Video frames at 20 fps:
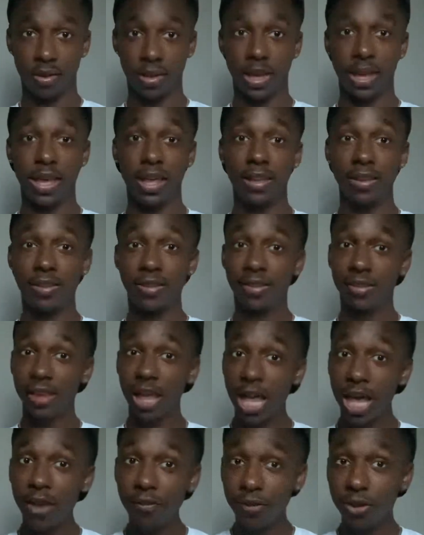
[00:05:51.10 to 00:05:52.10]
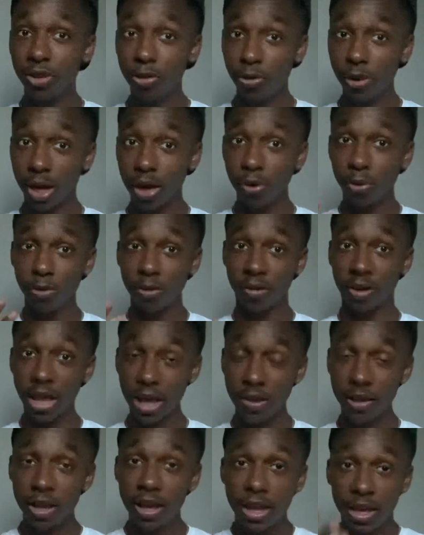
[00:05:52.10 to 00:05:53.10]
It's 70. You gotta go
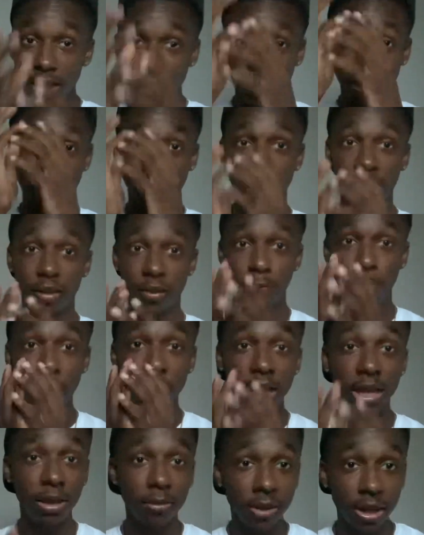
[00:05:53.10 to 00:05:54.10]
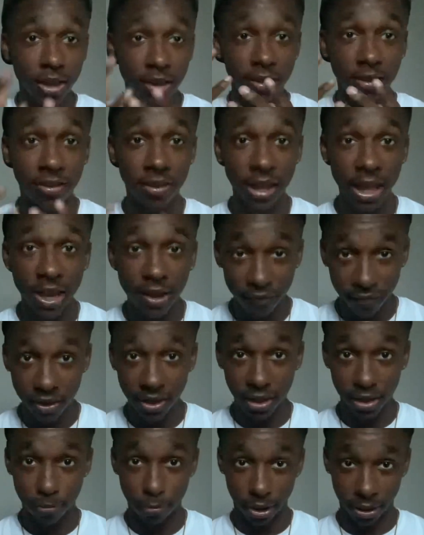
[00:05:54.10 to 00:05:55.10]
set. The speed limit is
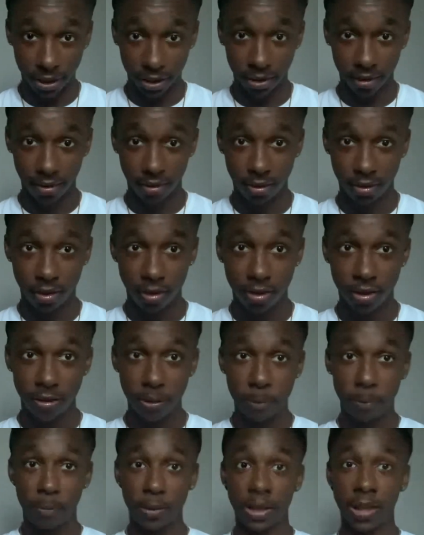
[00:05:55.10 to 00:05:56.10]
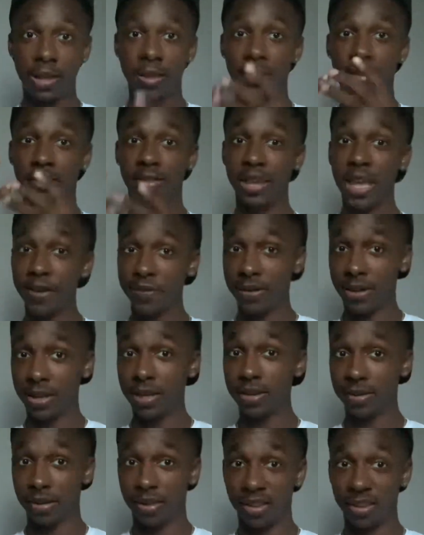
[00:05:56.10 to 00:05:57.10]
70, my nigga. It's 70.
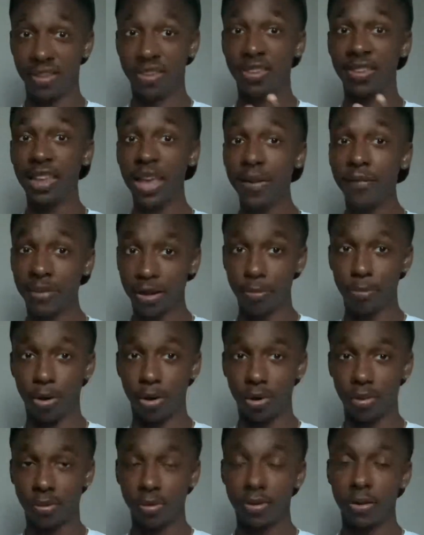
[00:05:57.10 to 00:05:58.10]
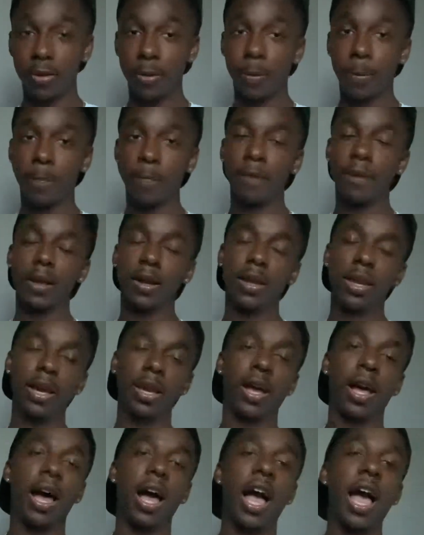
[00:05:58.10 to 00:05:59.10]
Listen, it's 70, bro. Nigga,
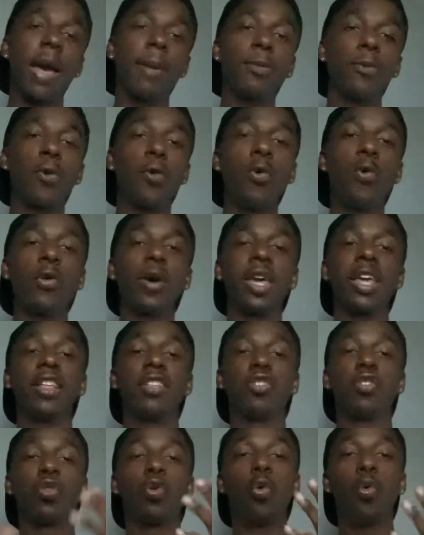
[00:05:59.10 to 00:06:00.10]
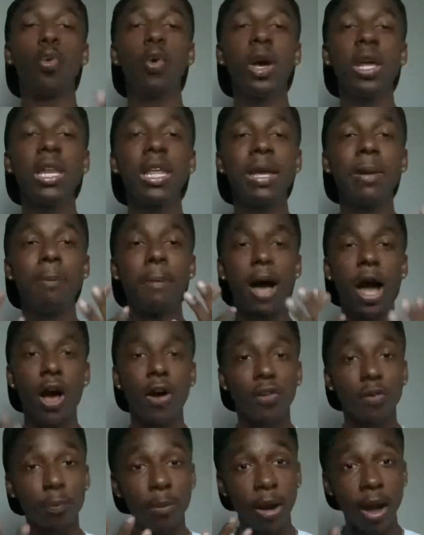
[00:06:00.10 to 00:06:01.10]
I'm going 20 miles
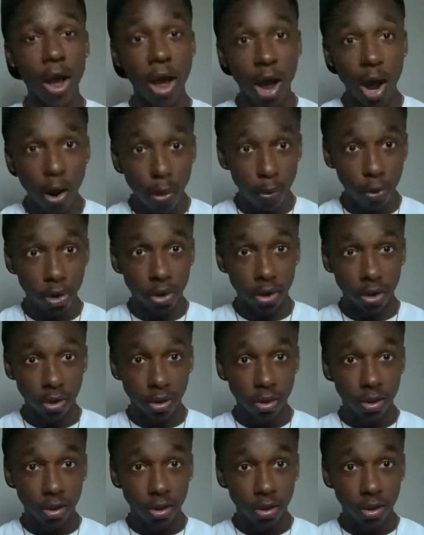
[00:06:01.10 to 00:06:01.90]
per hour.